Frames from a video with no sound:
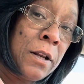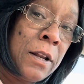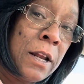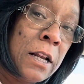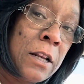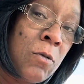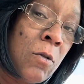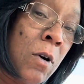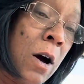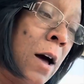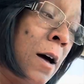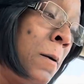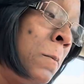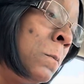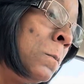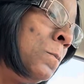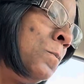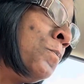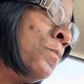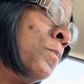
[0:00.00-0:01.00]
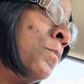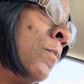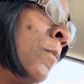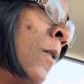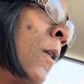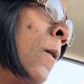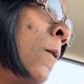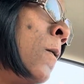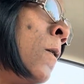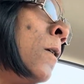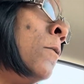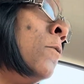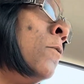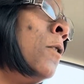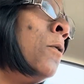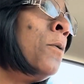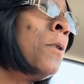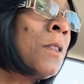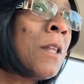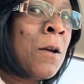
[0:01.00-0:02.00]
Detroit,
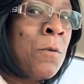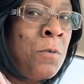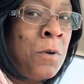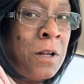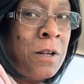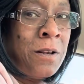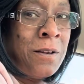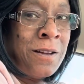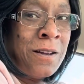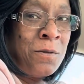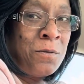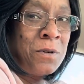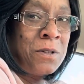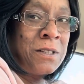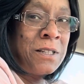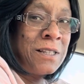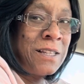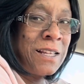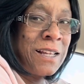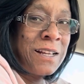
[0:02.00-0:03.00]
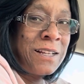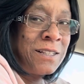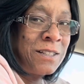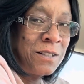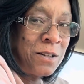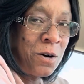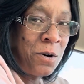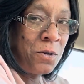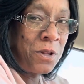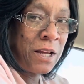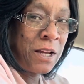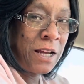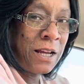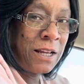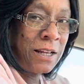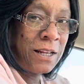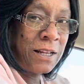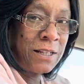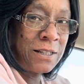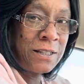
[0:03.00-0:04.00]
well, what they really did was that they stole the
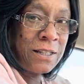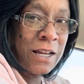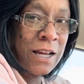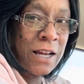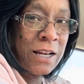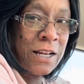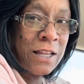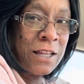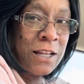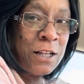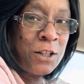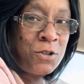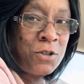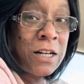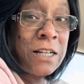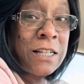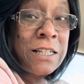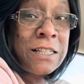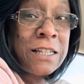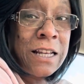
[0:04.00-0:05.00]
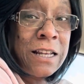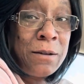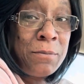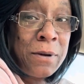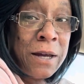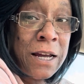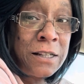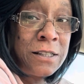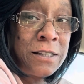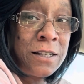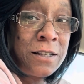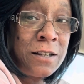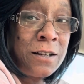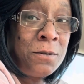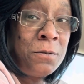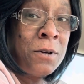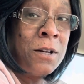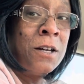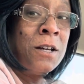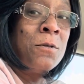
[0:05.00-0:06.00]
Indians' land and then tried to sell it back to
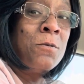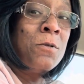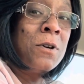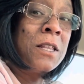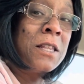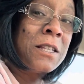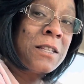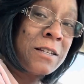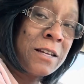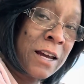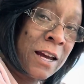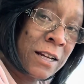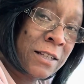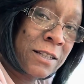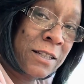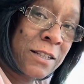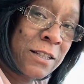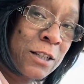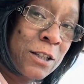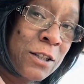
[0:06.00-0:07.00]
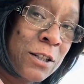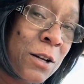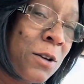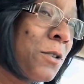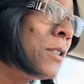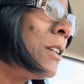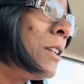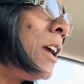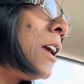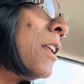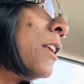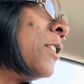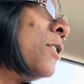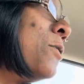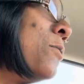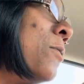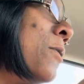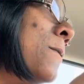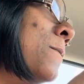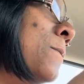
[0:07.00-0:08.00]
them with taxes associated
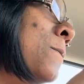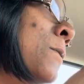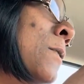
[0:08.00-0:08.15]
to it.